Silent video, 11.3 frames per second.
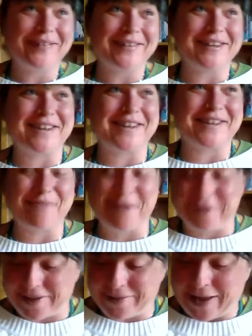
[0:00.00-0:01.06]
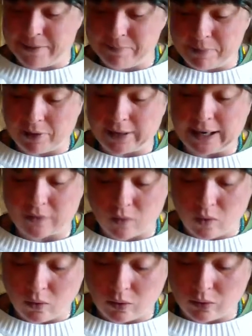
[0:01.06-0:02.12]
the Disney movie Aladdin, but like it's a
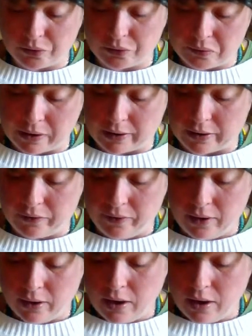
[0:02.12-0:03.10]
whole new world.